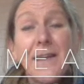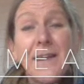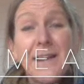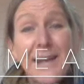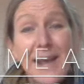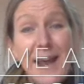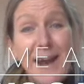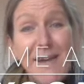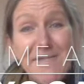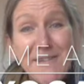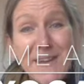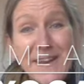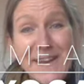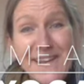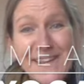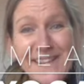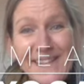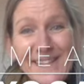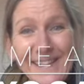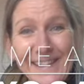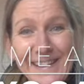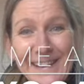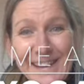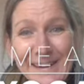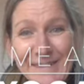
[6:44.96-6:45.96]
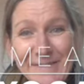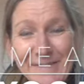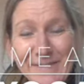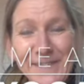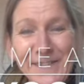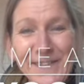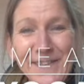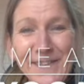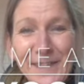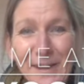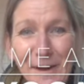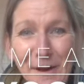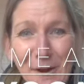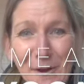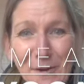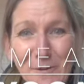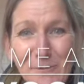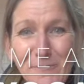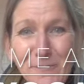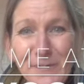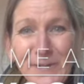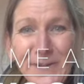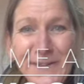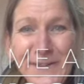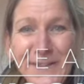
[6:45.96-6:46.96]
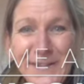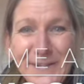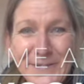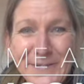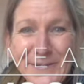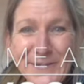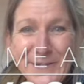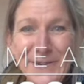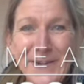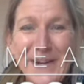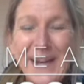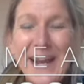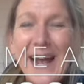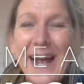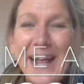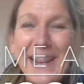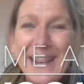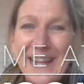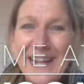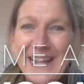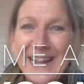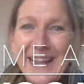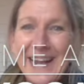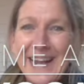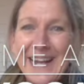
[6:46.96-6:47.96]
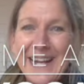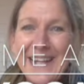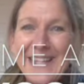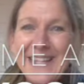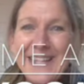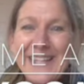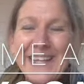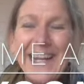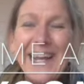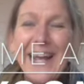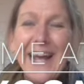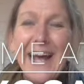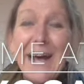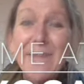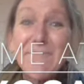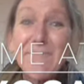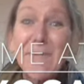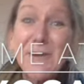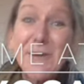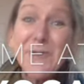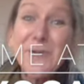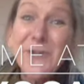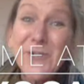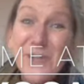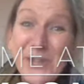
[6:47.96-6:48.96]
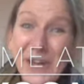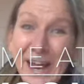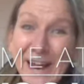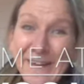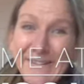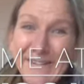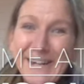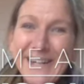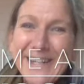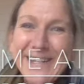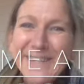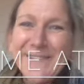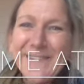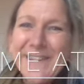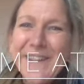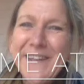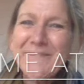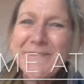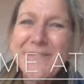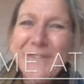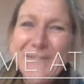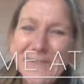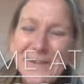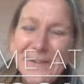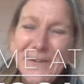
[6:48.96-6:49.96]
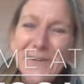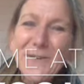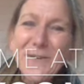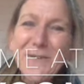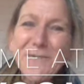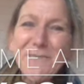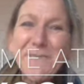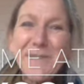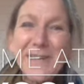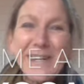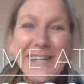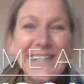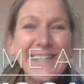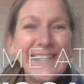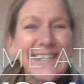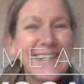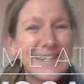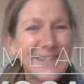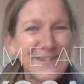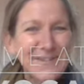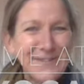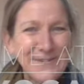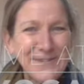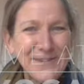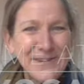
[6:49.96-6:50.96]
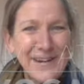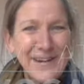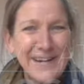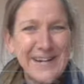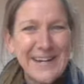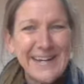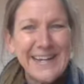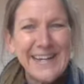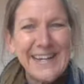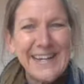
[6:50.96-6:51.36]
carry the love, the hope, the joy, and the light, and may you share it with everyone you meet in your journey.